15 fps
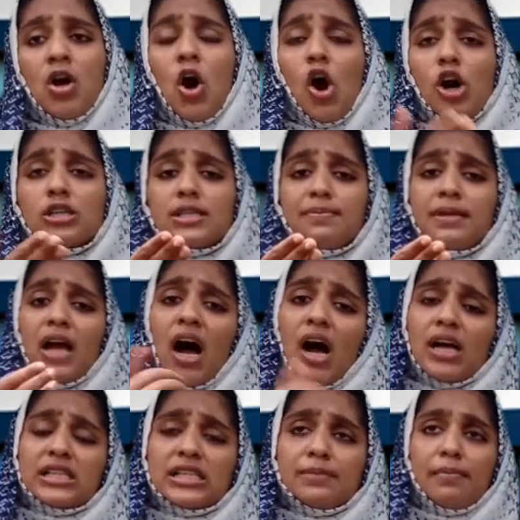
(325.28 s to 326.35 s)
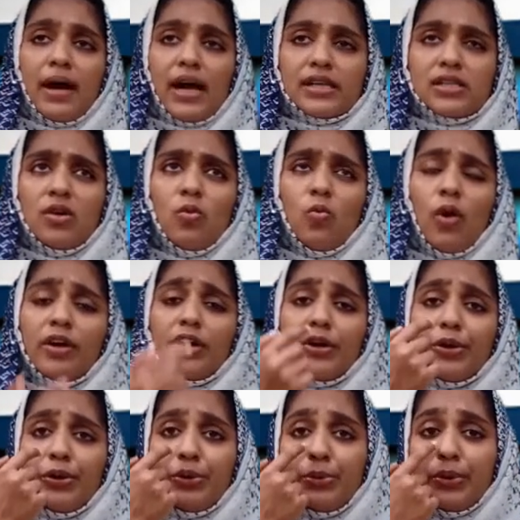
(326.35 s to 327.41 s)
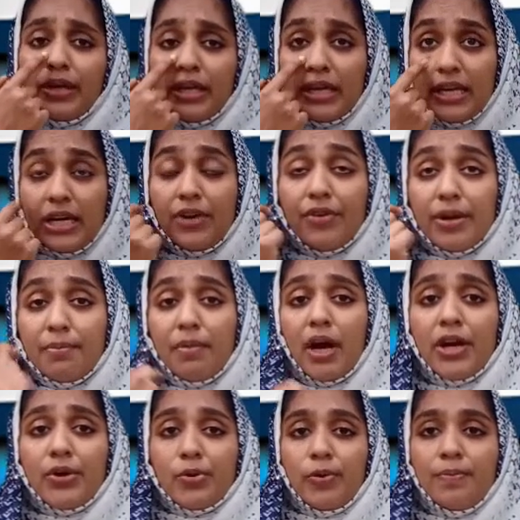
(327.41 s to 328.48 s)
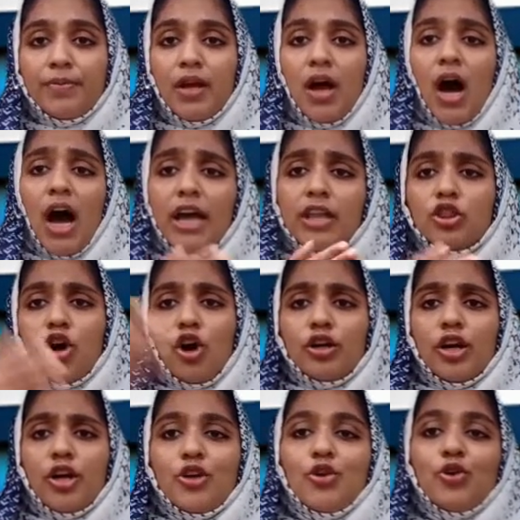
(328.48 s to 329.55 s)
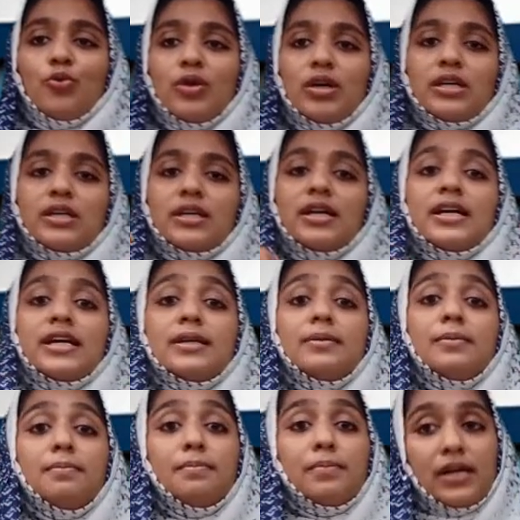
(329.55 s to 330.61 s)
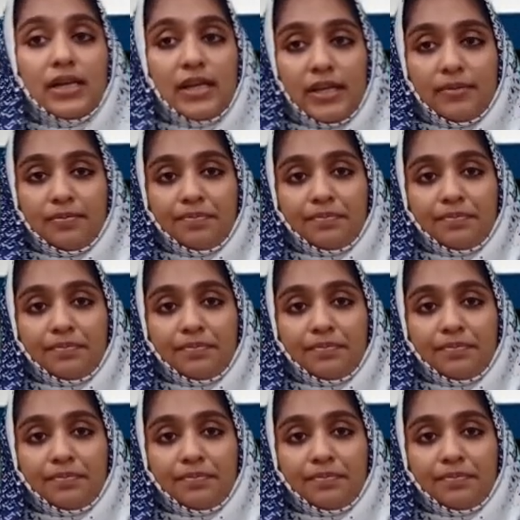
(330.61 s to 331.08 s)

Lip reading: Ausable asked Max, "What are you doing here in my room? I thought you were in Berlin."